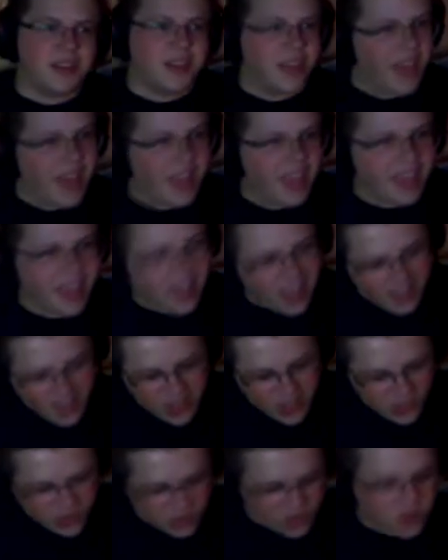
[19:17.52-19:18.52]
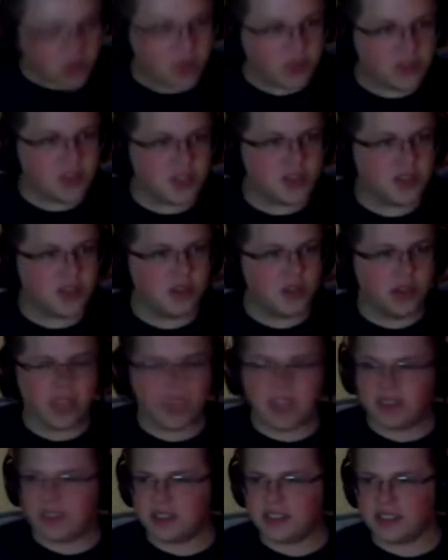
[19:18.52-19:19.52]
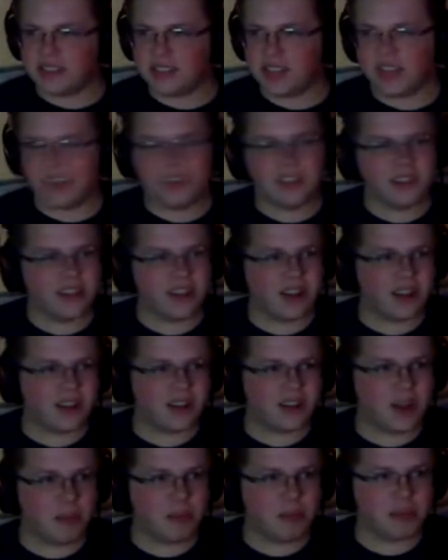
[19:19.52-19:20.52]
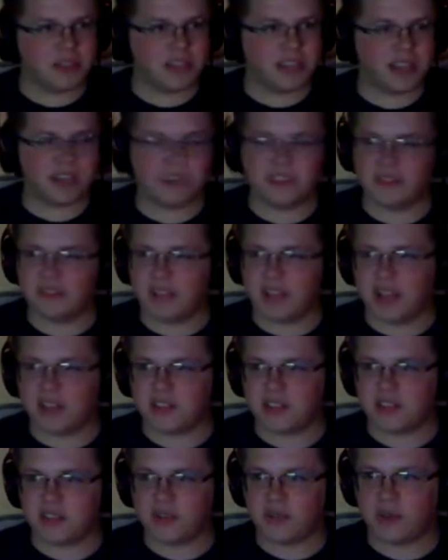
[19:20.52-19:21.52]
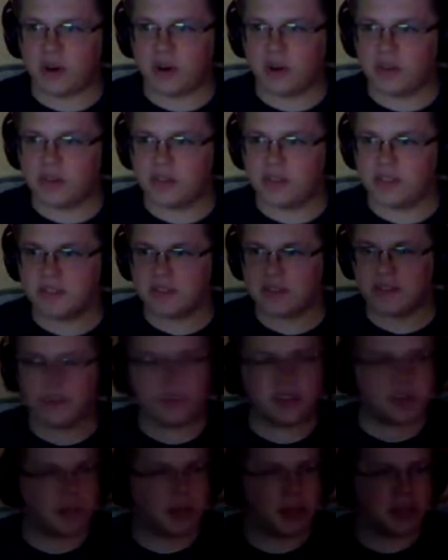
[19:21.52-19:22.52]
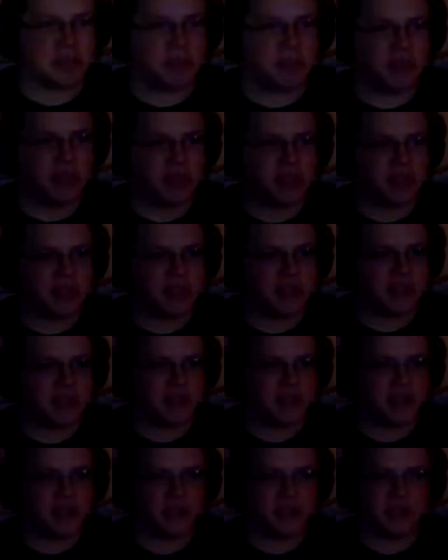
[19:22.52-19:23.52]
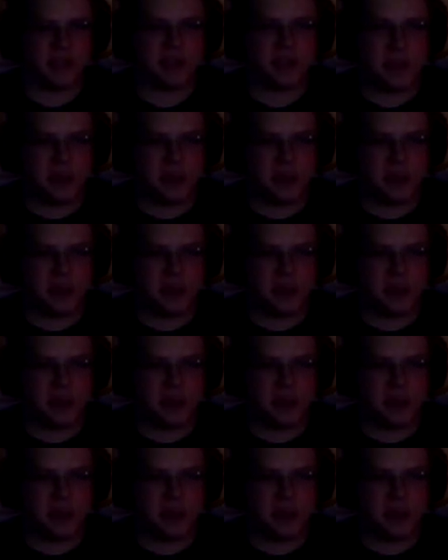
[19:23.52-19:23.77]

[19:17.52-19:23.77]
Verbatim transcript: Hey, you linked a couple tens of thousands of worlds, spent millions of years.